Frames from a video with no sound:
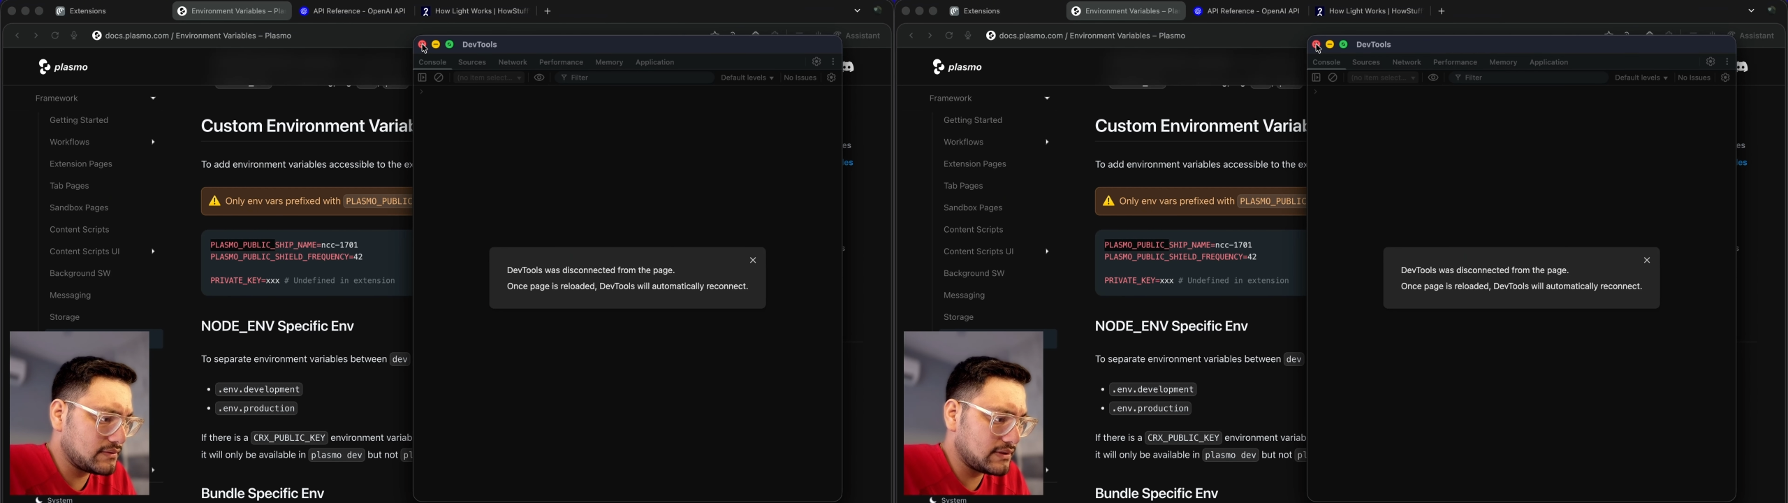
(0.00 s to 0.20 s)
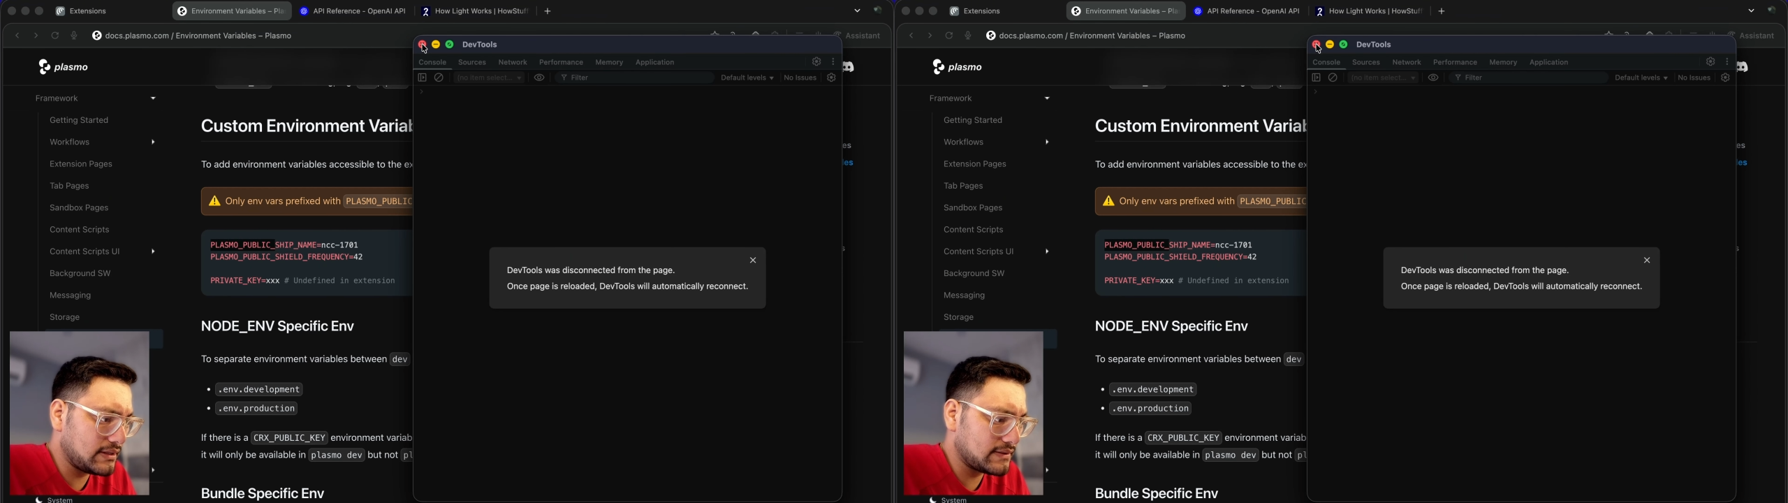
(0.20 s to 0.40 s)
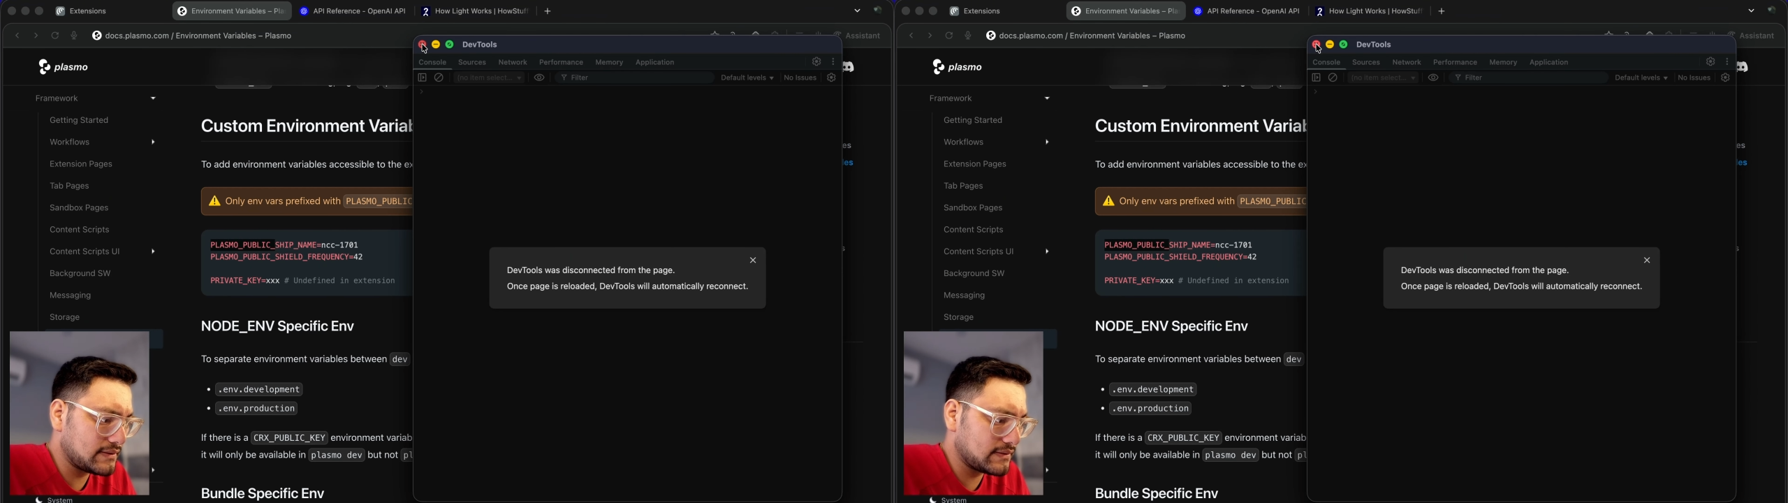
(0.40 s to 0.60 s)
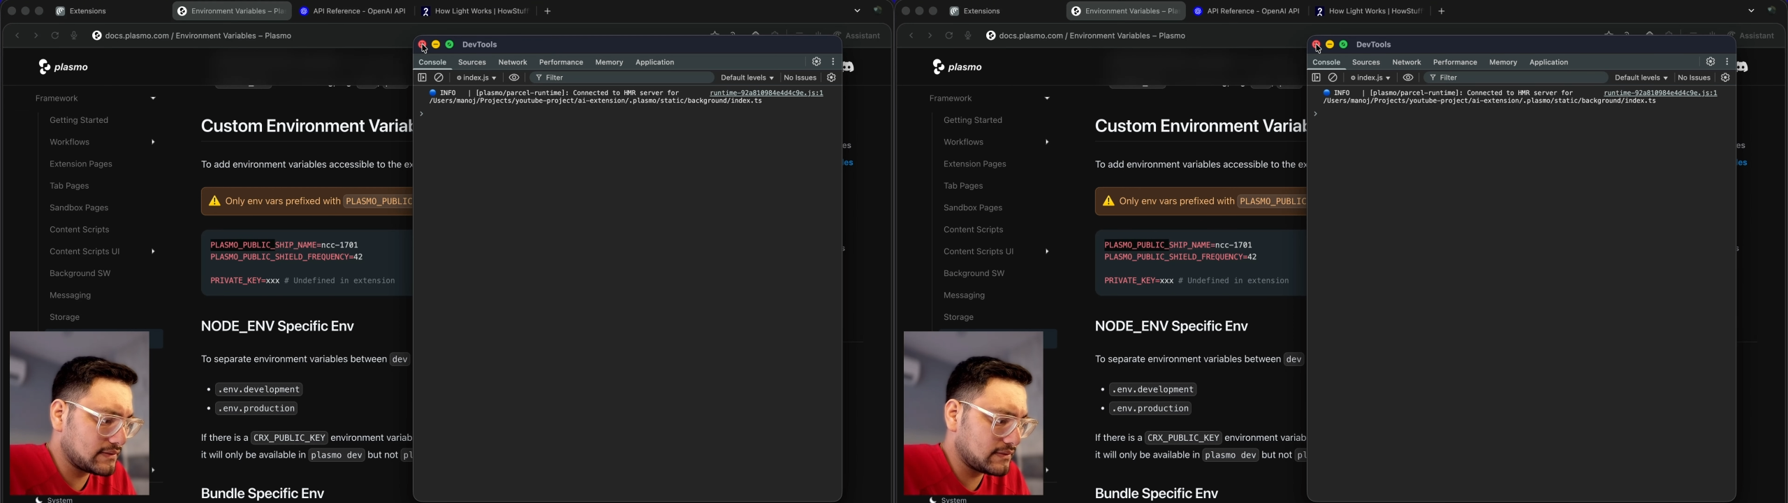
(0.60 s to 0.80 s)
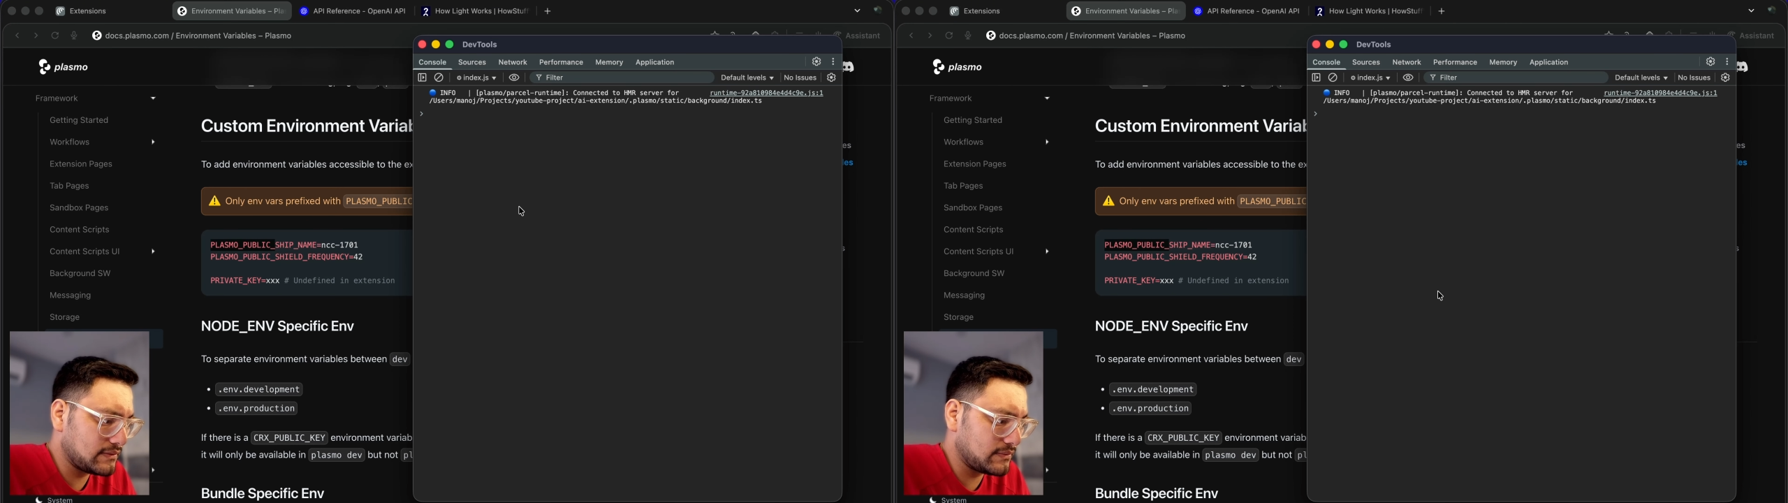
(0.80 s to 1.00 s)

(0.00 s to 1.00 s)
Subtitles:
Let's close